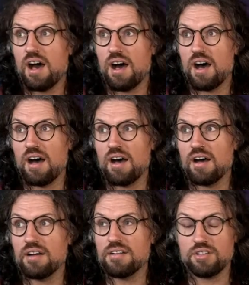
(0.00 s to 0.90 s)

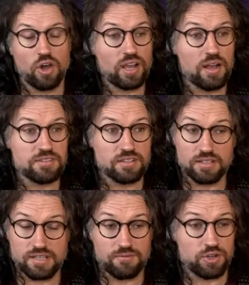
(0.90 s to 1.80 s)
uh, lockouts can
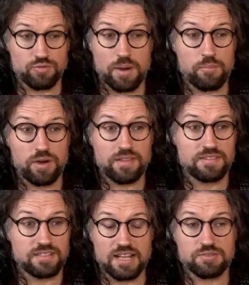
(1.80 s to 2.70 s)
look different, grip
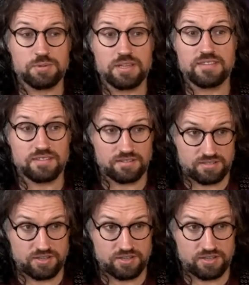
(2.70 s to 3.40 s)
widths, stance widths,